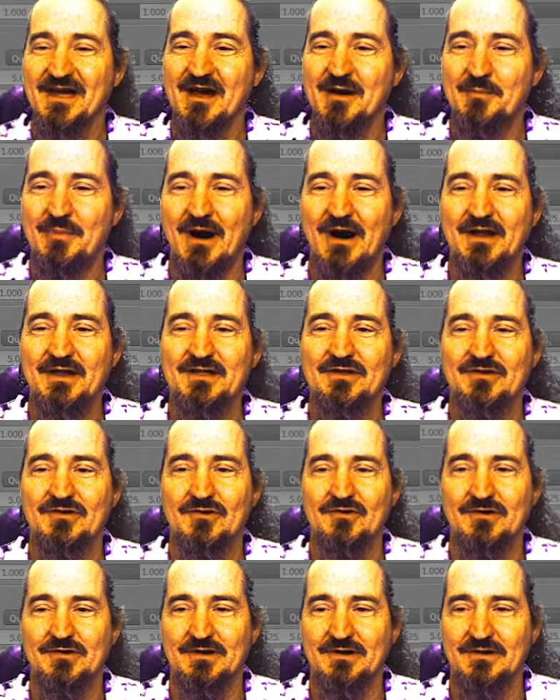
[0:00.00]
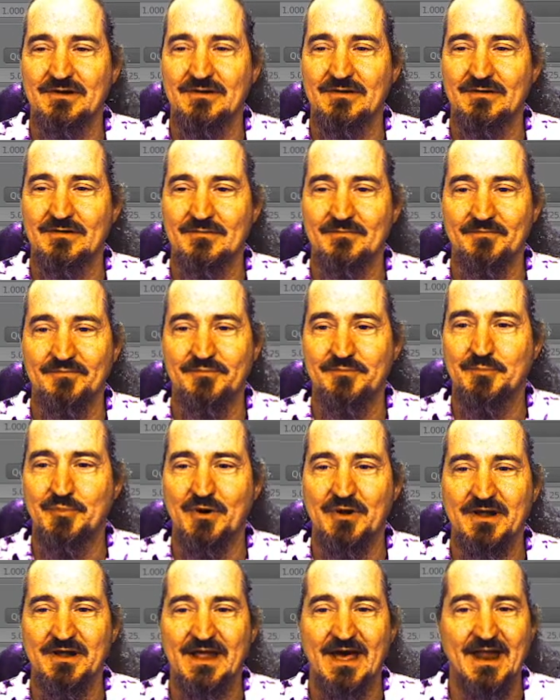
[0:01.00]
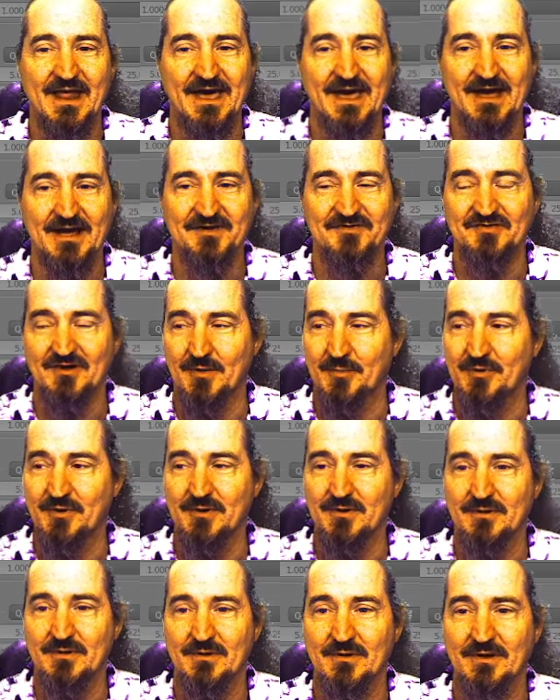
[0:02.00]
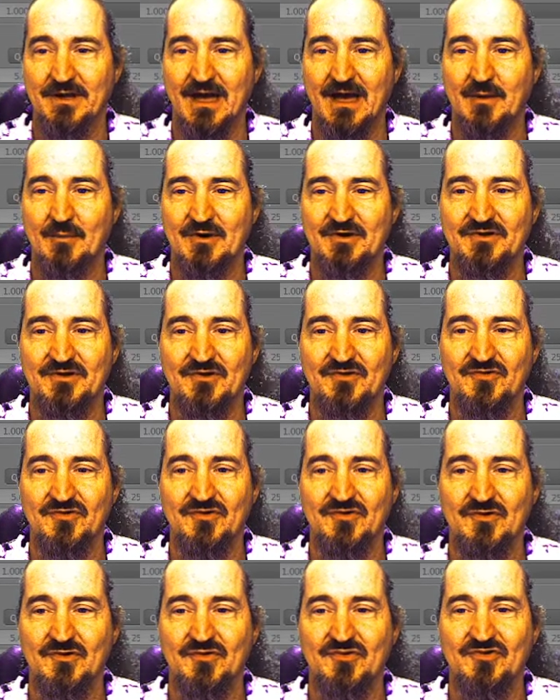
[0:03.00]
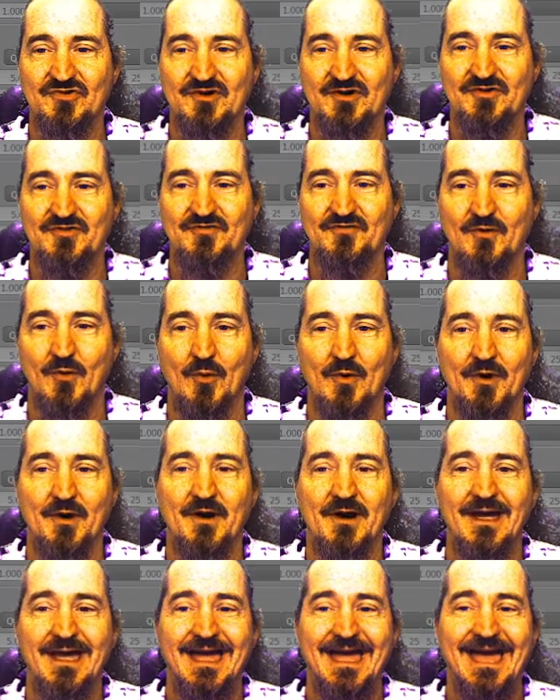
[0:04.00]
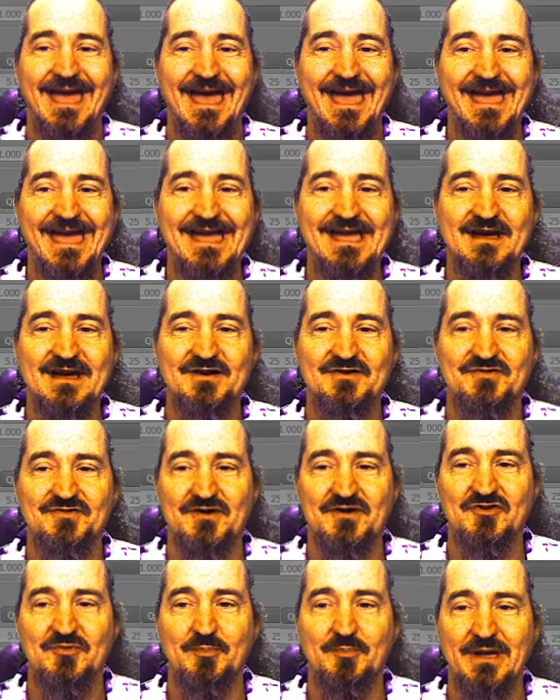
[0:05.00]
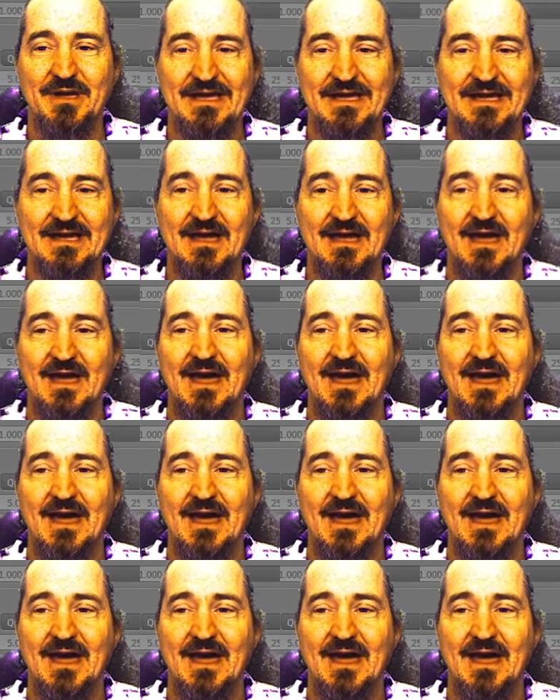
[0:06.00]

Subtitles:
but you can put in that hex number, okay, which is 264A6B,